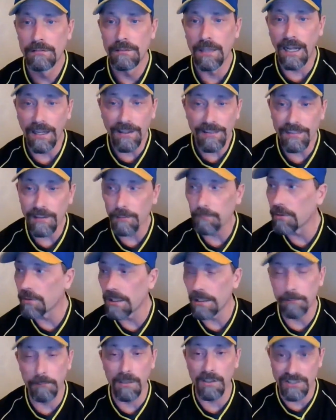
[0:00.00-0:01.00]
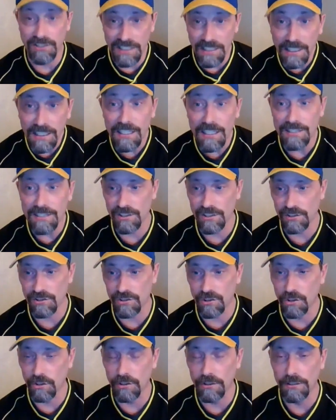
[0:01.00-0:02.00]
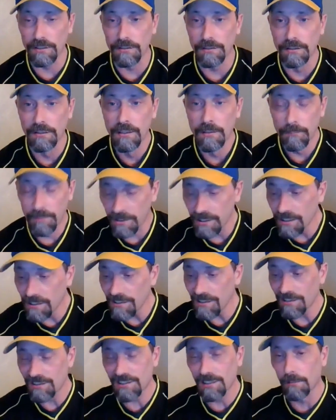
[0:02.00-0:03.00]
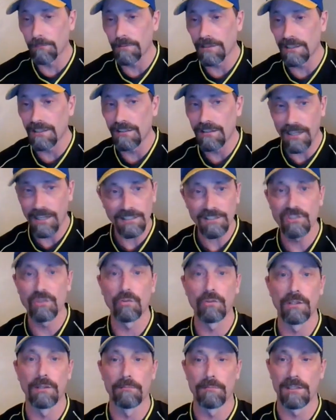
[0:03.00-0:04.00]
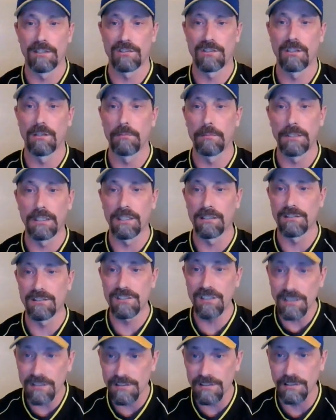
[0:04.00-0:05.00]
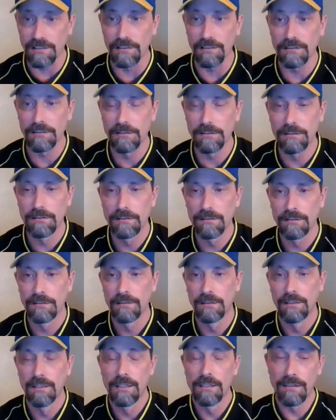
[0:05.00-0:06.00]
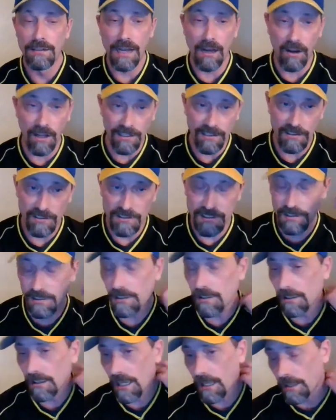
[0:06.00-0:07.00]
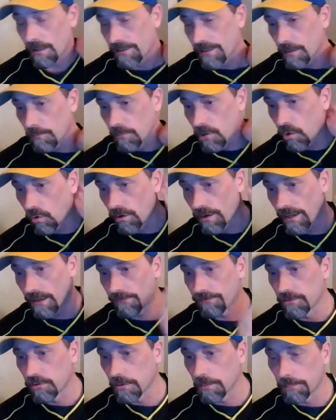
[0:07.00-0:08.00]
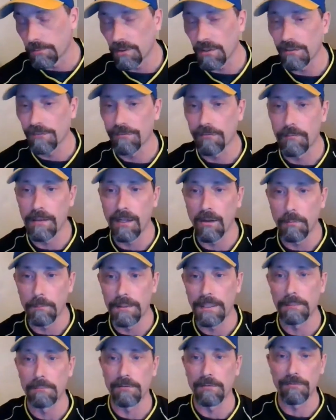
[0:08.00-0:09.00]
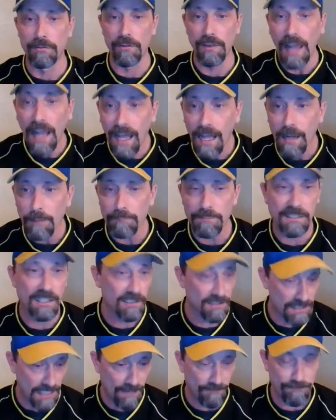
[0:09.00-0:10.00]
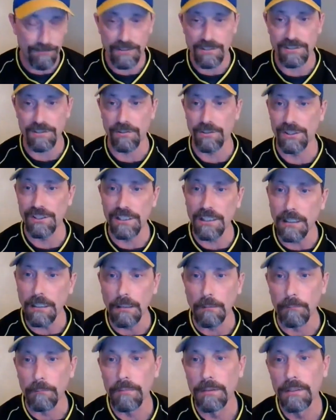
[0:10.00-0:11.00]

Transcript: I think Blake Martinez is good, but he needs somebody next to him that's going to be consistent. Now, I could see them going after a player from Alabama for that because that fits their scheme.